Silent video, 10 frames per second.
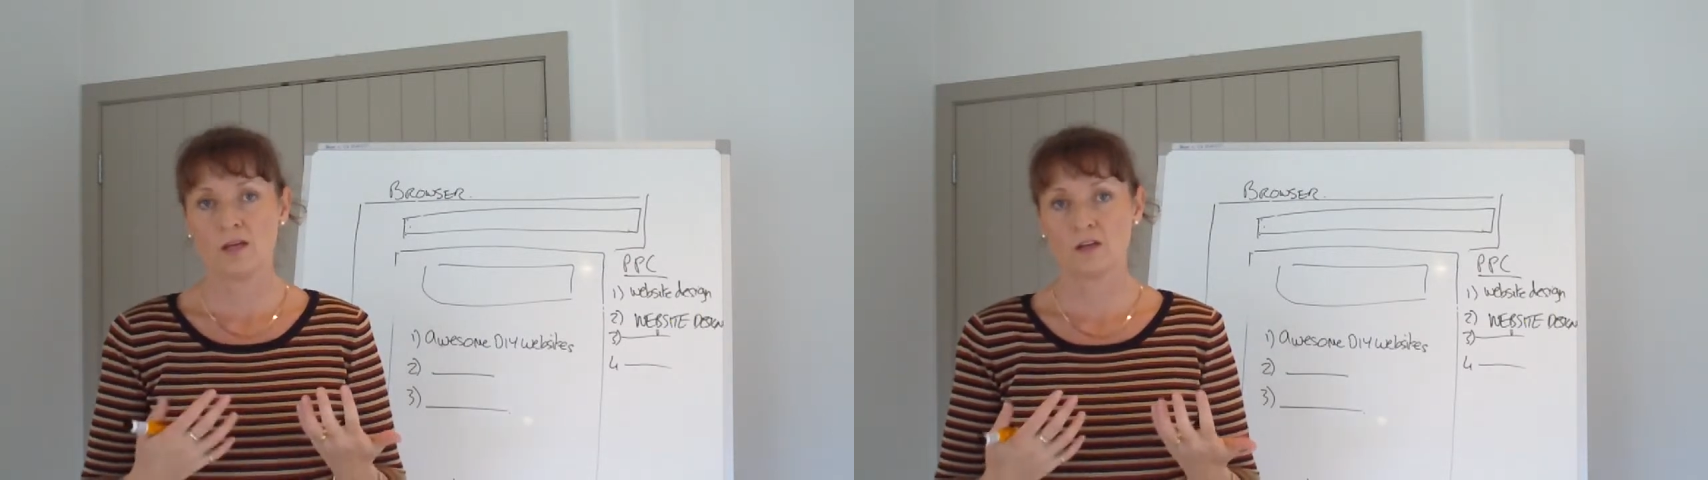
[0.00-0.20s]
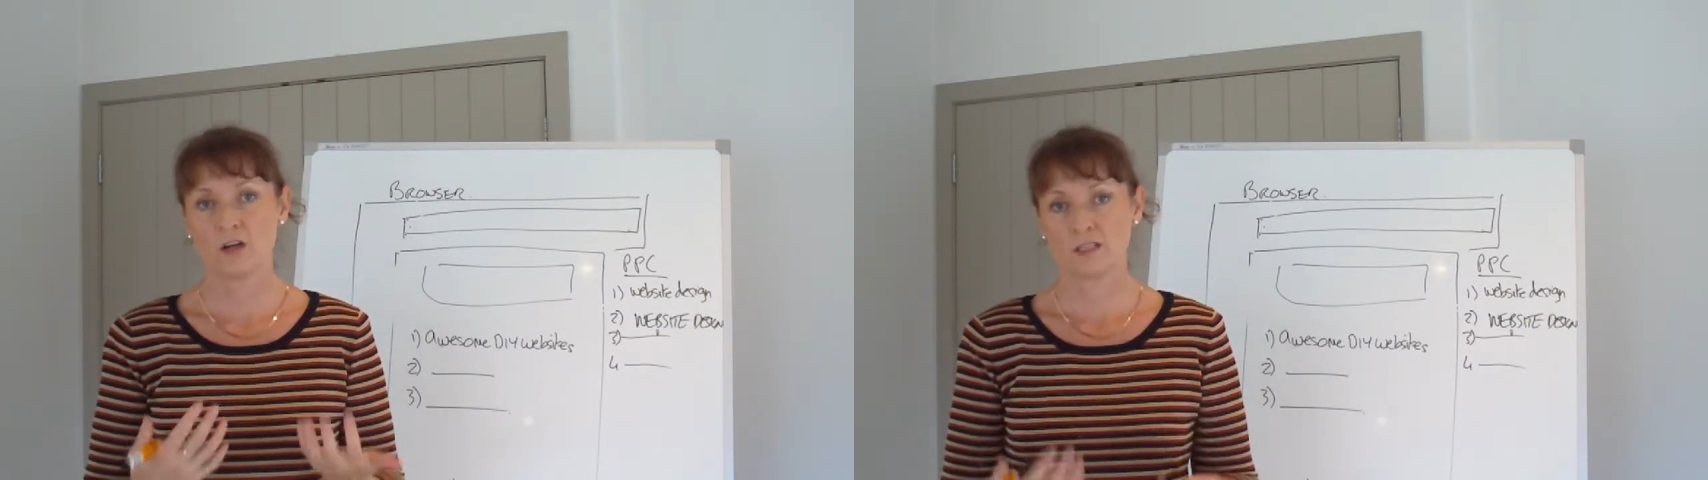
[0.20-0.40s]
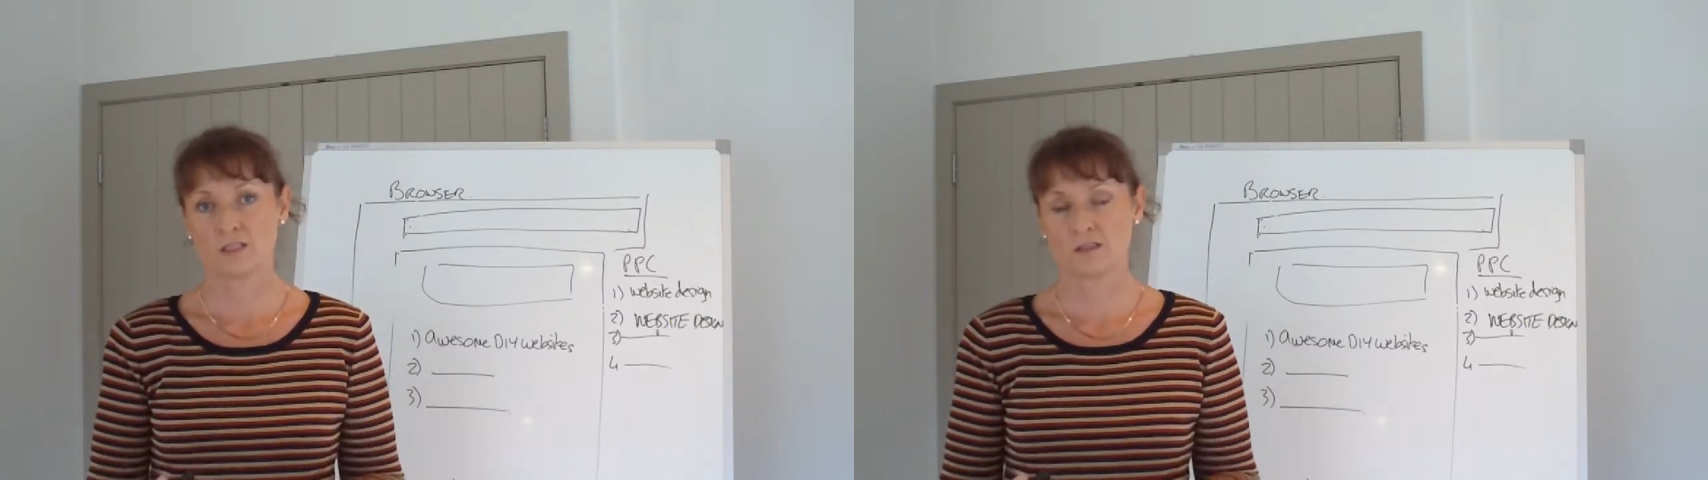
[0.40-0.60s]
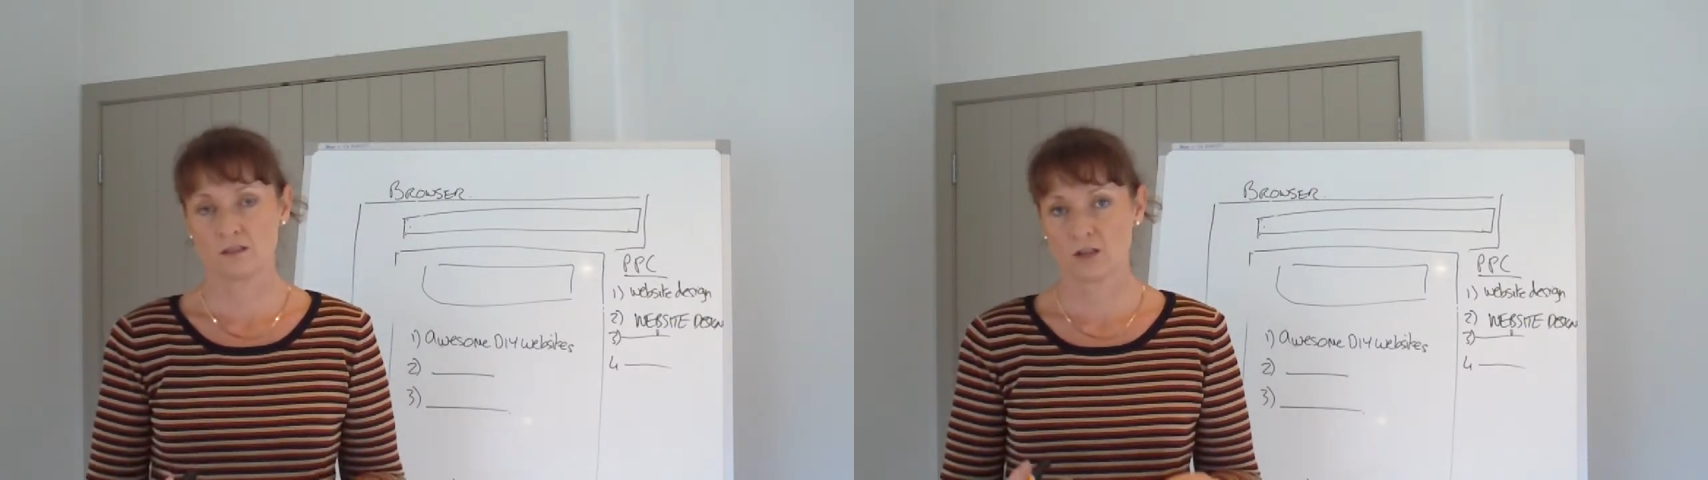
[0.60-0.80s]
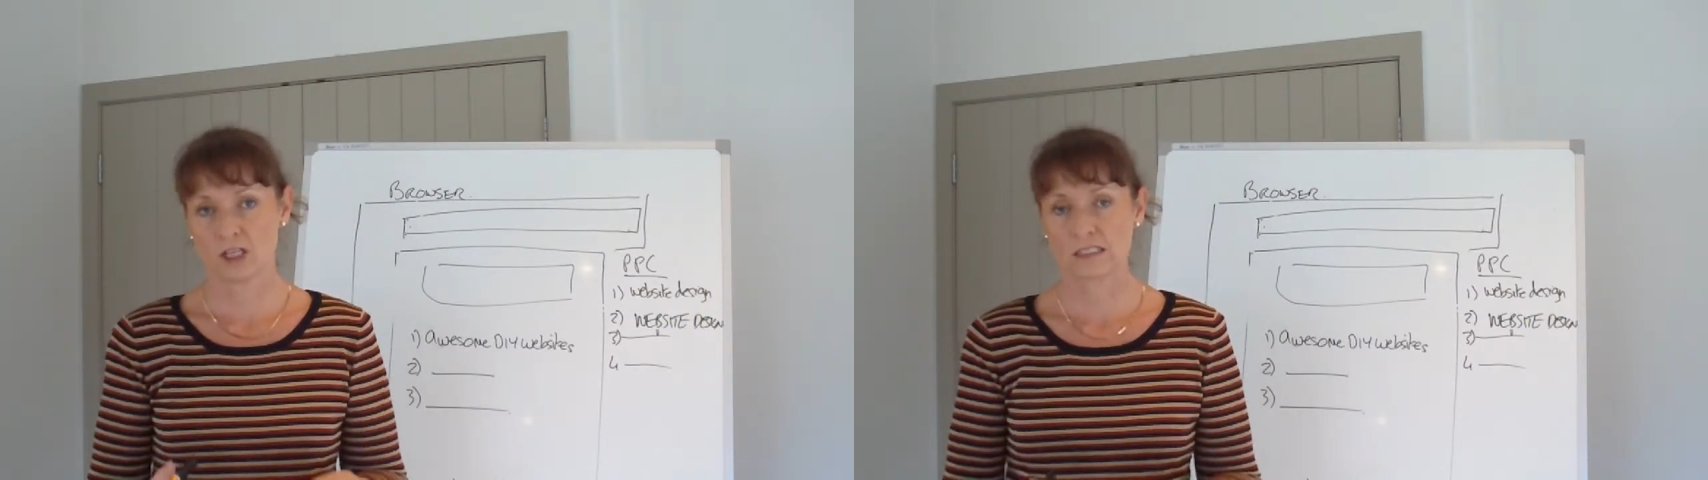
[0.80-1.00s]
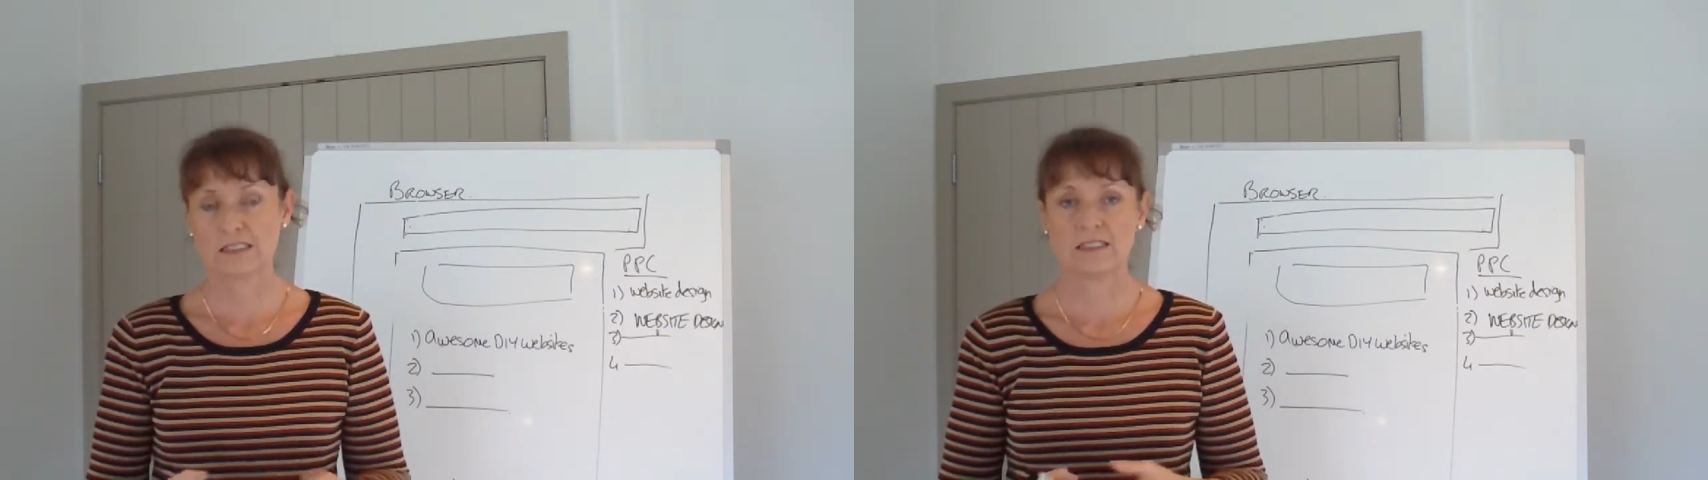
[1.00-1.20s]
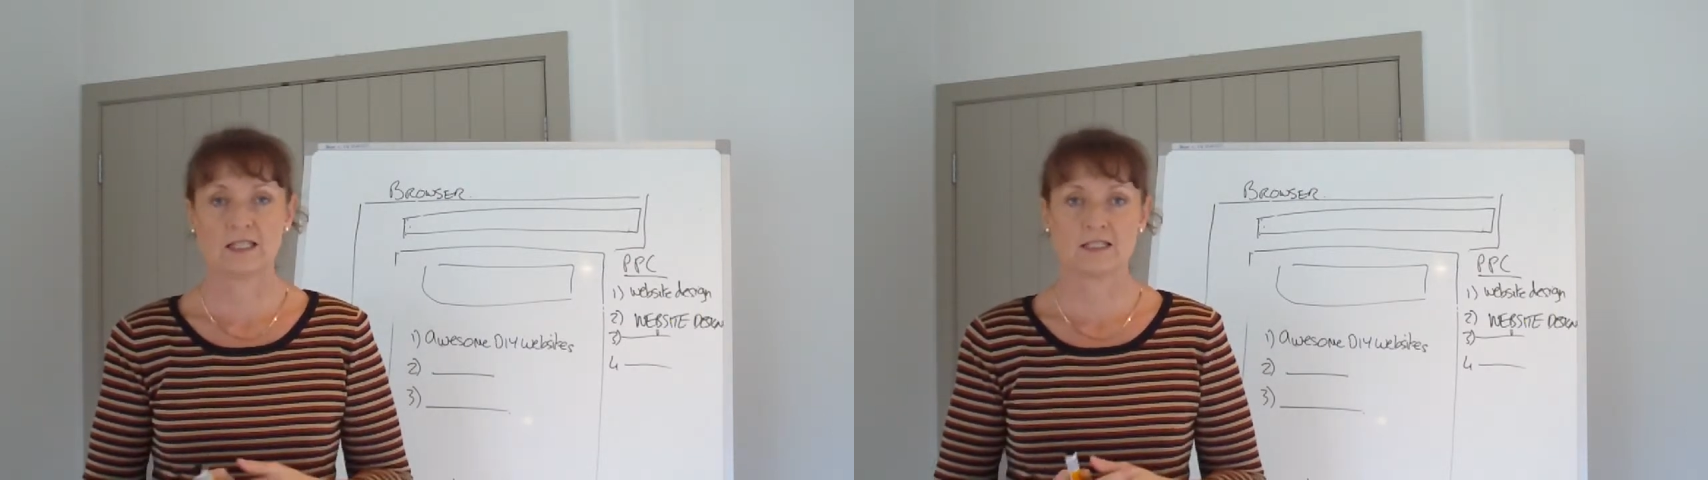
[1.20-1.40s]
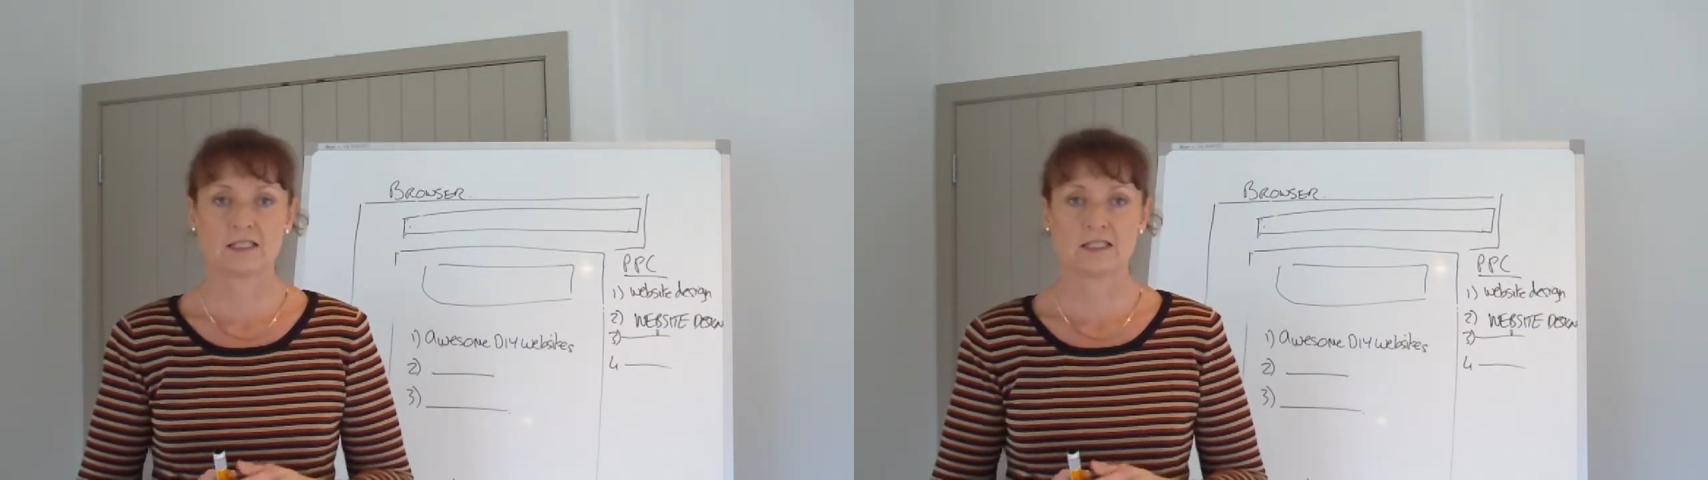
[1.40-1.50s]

costly than,